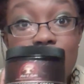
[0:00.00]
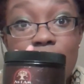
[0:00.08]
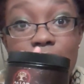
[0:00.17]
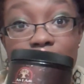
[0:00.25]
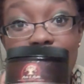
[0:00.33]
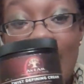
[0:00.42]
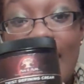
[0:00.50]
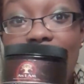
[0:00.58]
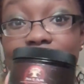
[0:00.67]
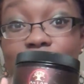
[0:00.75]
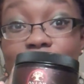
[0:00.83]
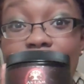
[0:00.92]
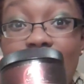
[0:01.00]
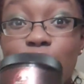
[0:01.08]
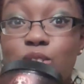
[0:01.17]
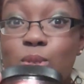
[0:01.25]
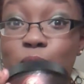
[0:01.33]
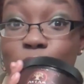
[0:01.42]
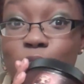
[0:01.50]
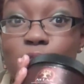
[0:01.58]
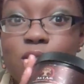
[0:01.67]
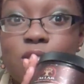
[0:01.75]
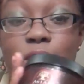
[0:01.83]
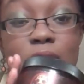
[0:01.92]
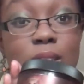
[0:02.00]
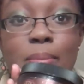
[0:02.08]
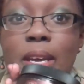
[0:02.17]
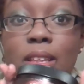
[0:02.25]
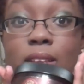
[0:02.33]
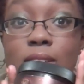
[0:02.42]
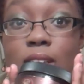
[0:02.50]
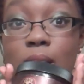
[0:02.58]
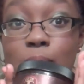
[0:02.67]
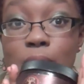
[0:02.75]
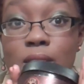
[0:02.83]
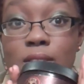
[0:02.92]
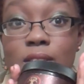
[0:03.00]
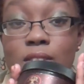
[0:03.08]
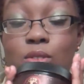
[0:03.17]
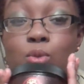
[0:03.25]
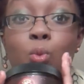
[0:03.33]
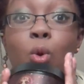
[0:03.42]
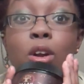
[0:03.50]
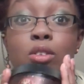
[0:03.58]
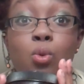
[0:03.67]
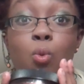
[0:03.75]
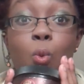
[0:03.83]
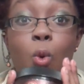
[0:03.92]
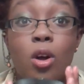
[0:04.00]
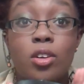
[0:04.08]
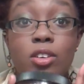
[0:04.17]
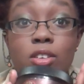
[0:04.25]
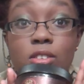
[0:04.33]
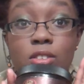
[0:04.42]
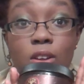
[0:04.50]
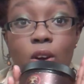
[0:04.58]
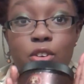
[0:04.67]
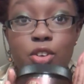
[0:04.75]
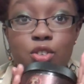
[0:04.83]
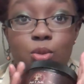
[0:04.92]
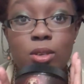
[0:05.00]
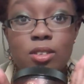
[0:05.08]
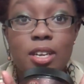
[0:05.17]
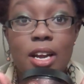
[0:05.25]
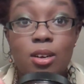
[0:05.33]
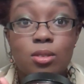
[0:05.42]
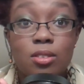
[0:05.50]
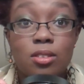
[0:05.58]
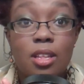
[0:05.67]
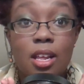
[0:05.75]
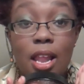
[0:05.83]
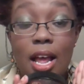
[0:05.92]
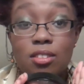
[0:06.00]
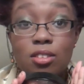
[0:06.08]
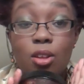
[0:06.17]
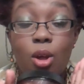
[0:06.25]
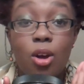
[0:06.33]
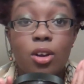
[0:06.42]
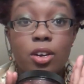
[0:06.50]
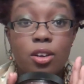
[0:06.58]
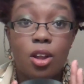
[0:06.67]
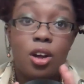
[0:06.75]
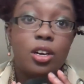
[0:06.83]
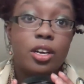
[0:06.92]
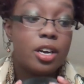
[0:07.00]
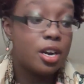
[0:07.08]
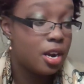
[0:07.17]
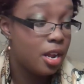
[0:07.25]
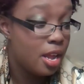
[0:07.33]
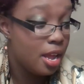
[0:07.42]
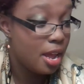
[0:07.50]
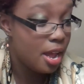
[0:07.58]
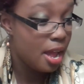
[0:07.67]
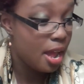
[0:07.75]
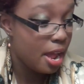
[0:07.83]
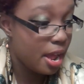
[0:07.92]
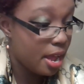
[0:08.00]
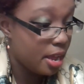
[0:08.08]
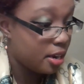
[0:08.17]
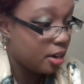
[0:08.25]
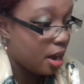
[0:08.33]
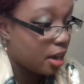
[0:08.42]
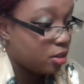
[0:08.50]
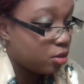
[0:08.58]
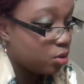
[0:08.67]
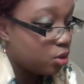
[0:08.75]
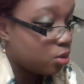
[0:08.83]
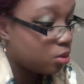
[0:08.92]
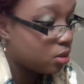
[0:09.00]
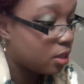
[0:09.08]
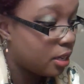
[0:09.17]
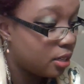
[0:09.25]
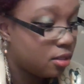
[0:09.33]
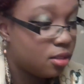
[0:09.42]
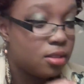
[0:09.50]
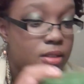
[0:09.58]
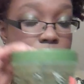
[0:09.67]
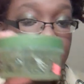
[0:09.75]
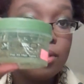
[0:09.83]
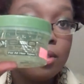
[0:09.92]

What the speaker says: think any natural girls, you need to pick this up because this just works wonders on your twist outs. They last longer and longer, and I do use this,